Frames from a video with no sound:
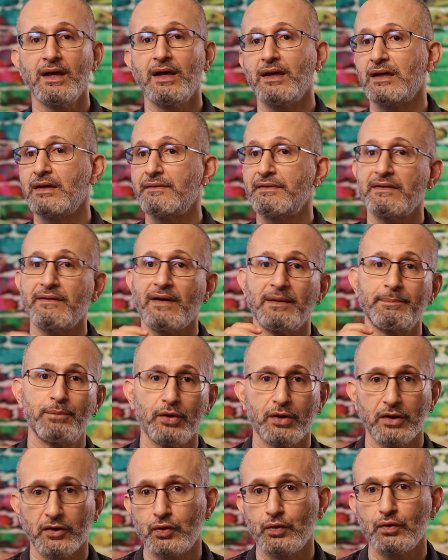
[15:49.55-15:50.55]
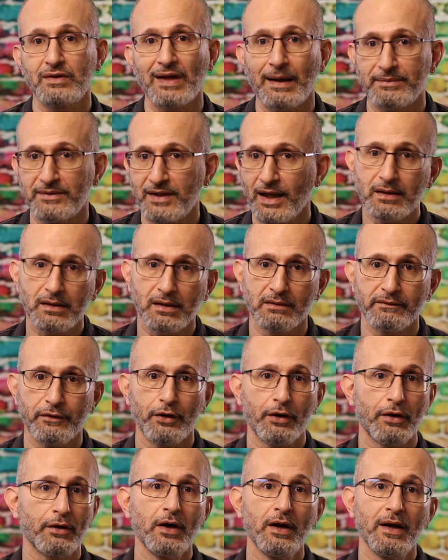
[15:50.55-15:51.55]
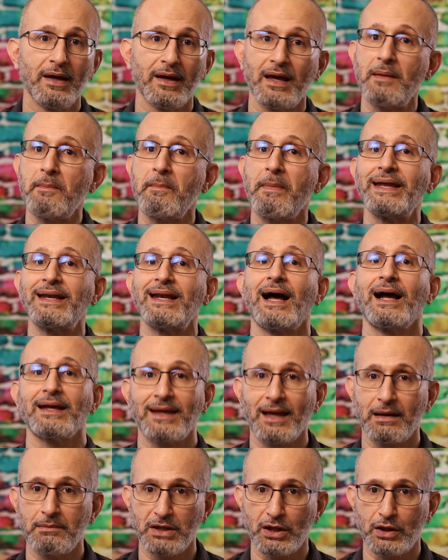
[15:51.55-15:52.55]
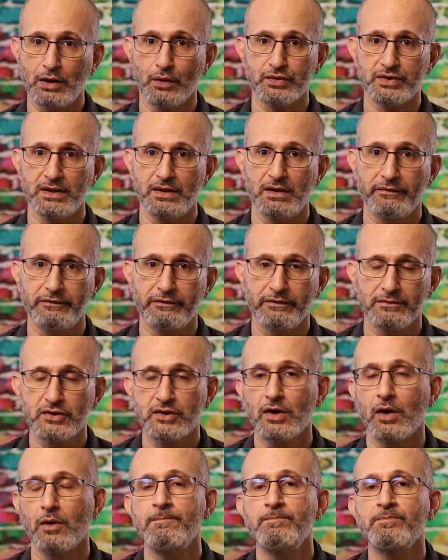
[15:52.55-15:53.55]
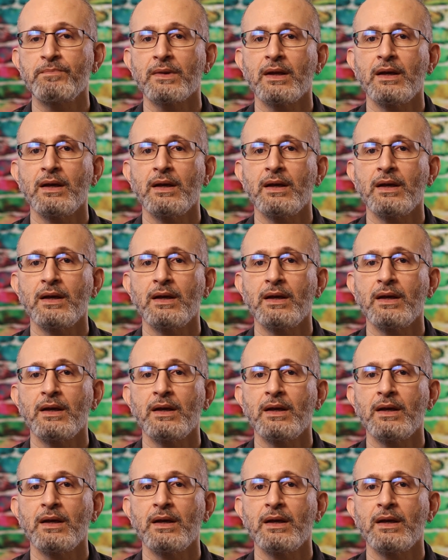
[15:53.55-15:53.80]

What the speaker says: Even if I put a 2-time teleconverter, it may not get me close enough. So